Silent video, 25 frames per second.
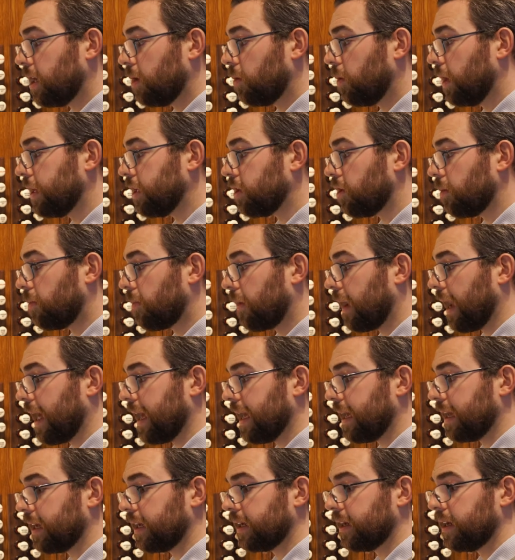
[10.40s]
when you're
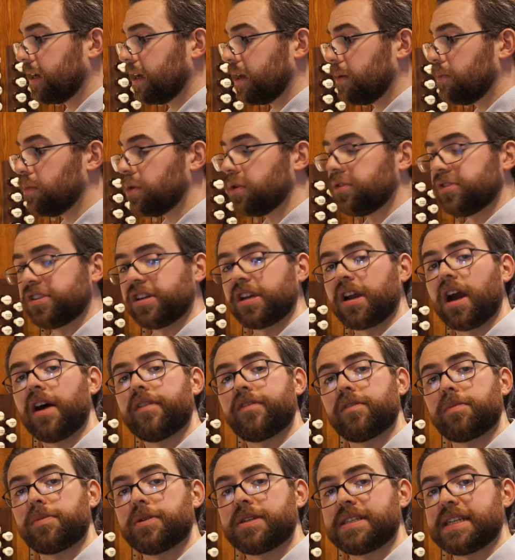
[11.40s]
playing music of
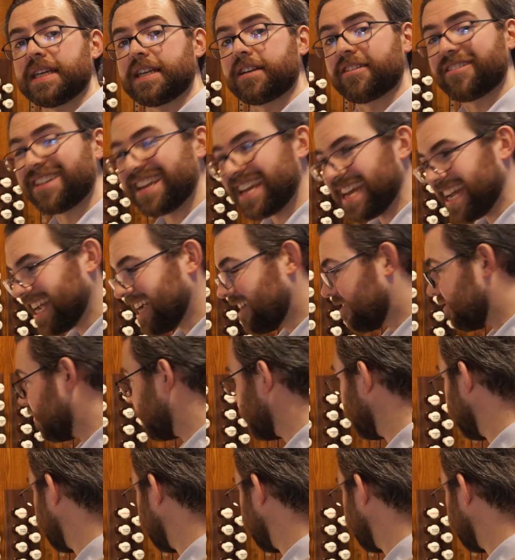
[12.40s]
a particular era,